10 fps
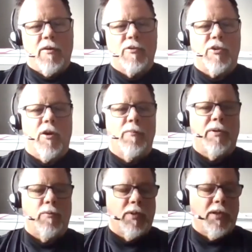large
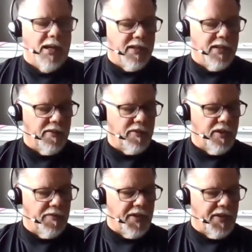company. We had that
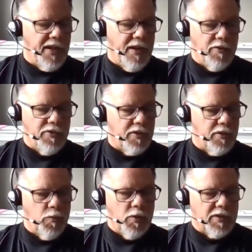stuff in-house and
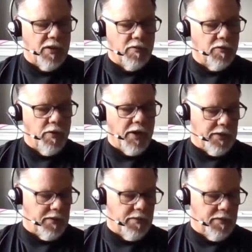it worked out
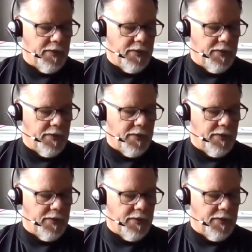great.